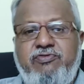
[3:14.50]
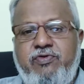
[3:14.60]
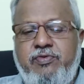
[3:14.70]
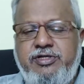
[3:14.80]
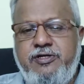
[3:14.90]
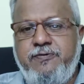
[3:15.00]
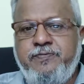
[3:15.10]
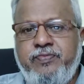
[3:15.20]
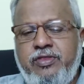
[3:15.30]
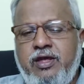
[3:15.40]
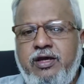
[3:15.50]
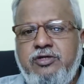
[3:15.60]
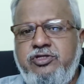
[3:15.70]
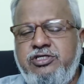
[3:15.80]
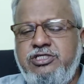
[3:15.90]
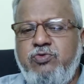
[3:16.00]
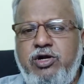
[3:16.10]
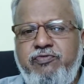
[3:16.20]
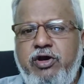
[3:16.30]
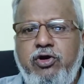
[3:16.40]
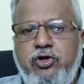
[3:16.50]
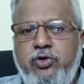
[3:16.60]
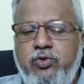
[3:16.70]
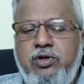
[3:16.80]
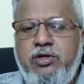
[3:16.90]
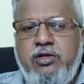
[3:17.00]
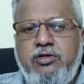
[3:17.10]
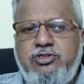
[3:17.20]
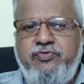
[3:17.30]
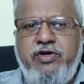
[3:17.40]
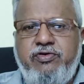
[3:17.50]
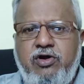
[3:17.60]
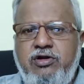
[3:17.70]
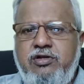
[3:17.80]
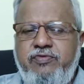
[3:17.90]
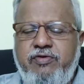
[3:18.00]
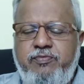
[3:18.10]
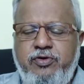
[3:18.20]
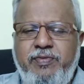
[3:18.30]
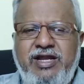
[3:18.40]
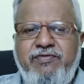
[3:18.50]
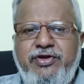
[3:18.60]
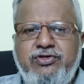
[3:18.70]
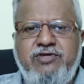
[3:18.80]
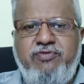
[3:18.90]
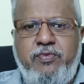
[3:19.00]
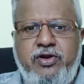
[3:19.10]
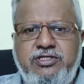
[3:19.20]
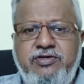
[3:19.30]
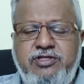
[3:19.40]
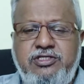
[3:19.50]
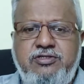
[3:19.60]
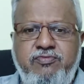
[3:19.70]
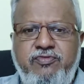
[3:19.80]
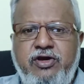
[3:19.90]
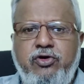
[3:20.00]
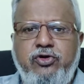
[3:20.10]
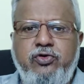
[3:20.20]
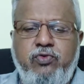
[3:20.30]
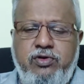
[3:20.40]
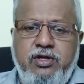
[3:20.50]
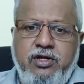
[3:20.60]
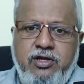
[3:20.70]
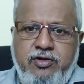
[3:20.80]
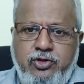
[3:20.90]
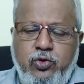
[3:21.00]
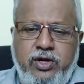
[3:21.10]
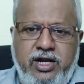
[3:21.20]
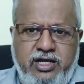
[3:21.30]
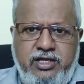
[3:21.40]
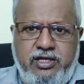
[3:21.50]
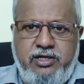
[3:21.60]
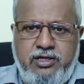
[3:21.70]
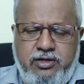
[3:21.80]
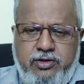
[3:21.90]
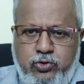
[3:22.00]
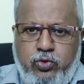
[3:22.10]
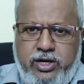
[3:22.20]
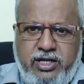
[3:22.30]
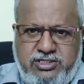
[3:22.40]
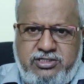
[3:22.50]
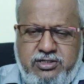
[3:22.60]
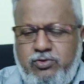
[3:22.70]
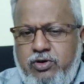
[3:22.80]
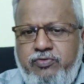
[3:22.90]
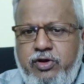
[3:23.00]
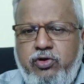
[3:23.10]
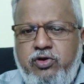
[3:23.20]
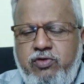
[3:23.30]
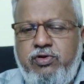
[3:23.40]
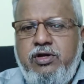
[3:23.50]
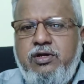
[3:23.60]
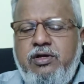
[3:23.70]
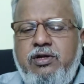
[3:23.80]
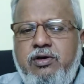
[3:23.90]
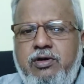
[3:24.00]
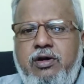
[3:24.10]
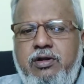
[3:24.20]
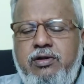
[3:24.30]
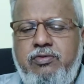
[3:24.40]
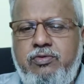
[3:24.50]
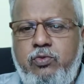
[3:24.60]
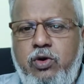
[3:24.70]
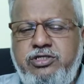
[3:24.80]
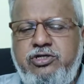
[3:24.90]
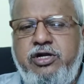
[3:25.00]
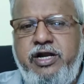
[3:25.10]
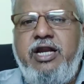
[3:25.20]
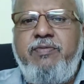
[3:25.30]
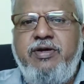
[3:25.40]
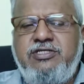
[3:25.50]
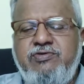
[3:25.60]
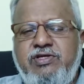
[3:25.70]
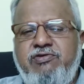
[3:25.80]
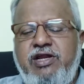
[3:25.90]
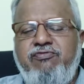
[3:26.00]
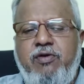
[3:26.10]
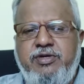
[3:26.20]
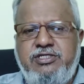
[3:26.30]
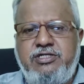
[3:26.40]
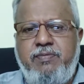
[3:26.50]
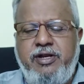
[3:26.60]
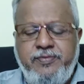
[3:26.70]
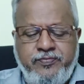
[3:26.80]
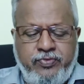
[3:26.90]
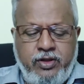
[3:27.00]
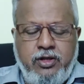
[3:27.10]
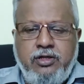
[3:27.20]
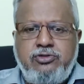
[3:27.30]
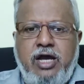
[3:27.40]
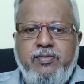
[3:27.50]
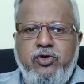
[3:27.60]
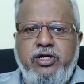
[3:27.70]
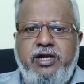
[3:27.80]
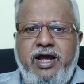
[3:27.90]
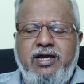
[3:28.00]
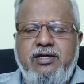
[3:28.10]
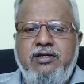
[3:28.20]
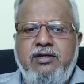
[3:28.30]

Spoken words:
formation. So this is what we are going to do. So we have put many videos on Fibonacci. This we are going to do. You and us. We are going to watch it on a daily basis whether any formation is happening. So I'm going to track